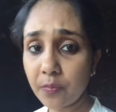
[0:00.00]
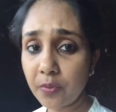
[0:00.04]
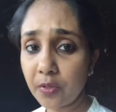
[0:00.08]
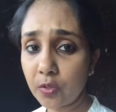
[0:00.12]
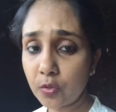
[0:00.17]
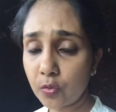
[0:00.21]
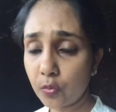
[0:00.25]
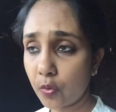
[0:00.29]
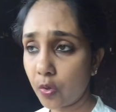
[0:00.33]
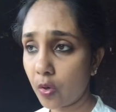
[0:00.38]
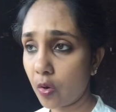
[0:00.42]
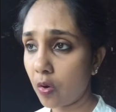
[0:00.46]

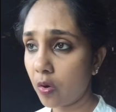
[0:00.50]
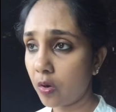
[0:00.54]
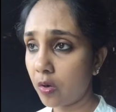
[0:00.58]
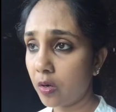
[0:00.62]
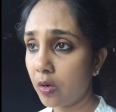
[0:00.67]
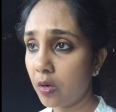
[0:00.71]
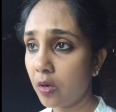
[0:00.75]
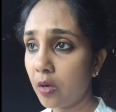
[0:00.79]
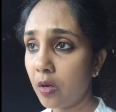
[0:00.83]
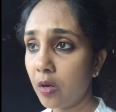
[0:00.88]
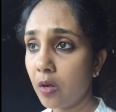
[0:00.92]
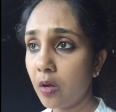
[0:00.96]
to your
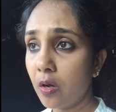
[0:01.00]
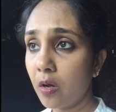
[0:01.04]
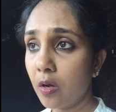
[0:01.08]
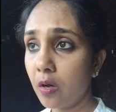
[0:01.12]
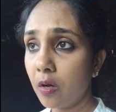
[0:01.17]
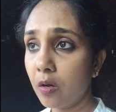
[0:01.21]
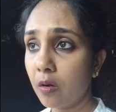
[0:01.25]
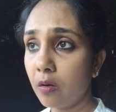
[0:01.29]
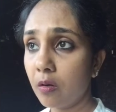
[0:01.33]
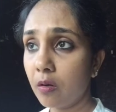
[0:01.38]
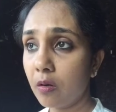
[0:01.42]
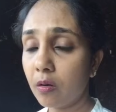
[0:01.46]

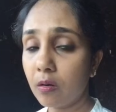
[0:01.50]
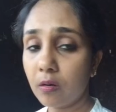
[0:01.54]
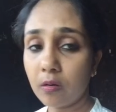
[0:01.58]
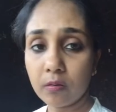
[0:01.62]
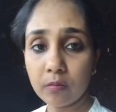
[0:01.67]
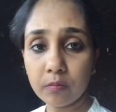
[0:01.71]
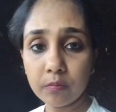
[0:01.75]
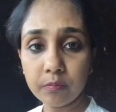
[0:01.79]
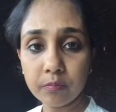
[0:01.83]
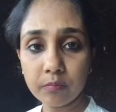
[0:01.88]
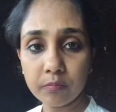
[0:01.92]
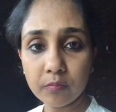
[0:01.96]

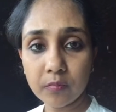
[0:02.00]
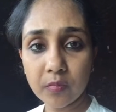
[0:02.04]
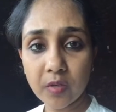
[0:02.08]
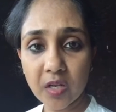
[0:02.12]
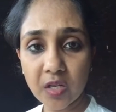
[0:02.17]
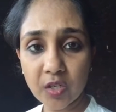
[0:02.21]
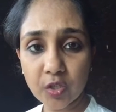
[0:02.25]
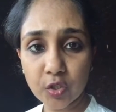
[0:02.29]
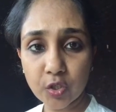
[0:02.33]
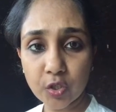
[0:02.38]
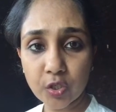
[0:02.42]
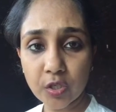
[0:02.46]

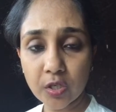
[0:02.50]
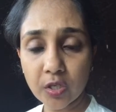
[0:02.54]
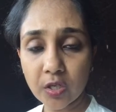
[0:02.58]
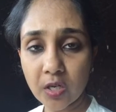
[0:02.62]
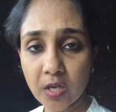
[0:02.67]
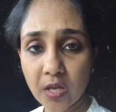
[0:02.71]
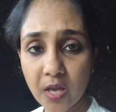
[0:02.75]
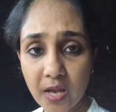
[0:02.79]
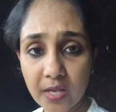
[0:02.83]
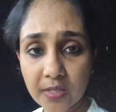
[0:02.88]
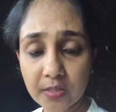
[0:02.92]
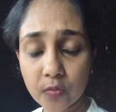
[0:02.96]
dish.
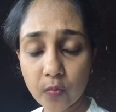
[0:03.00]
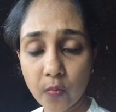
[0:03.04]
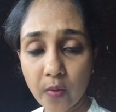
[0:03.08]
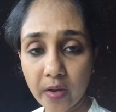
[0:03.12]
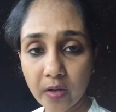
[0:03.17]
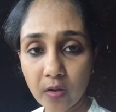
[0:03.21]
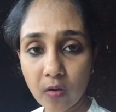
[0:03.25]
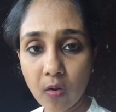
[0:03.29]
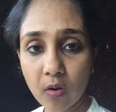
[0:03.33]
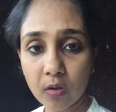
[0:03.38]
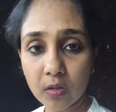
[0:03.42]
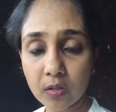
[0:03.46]
Yes, why
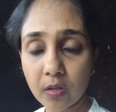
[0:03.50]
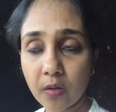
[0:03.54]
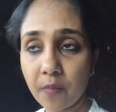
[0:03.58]
not?